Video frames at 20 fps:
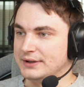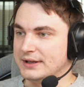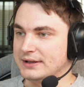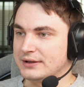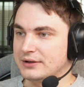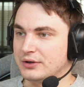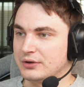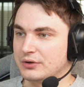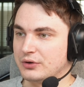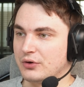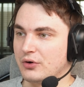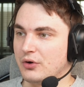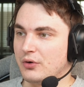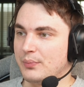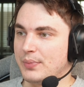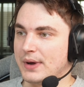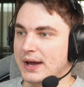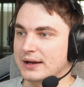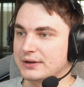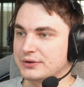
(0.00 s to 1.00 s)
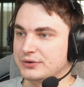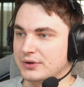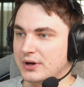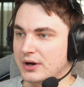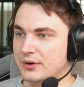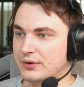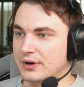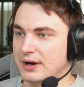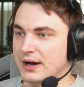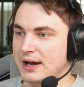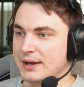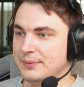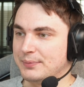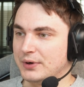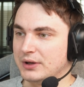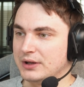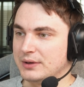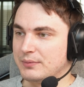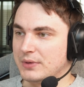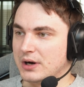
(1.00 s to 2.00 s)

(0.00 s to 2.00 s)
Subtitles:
need to go back to our high poly